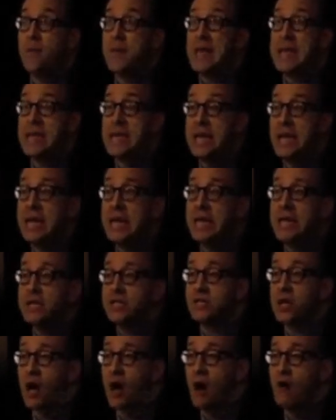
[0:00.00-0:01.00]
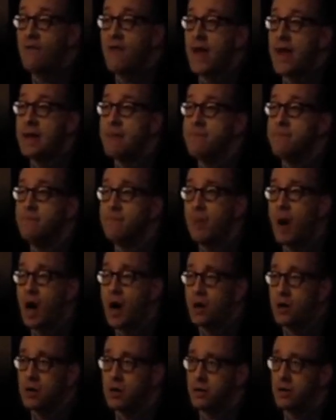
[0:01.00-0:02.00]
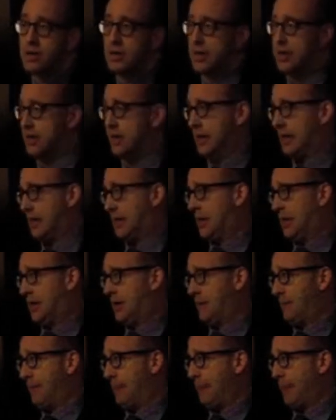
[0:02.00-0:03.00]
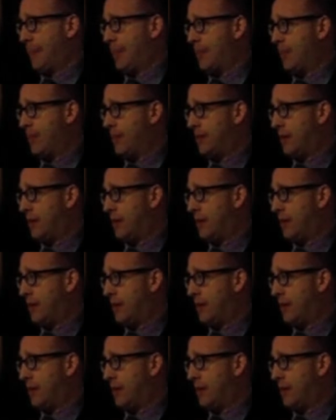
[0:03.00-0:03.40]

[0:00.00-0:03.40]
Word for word: the beginnings of a modern um,